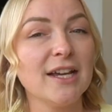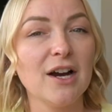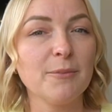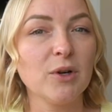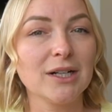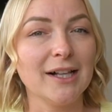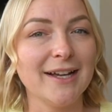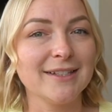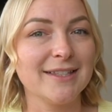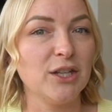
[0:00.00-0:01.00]
on more
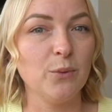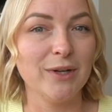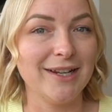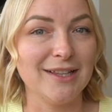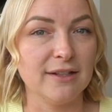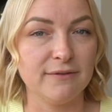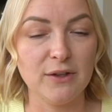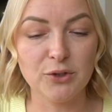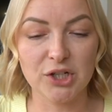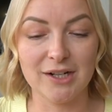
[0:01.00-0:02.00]
clients than you would in the
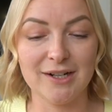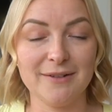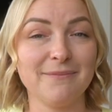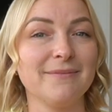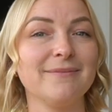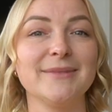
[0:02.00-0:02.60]
future,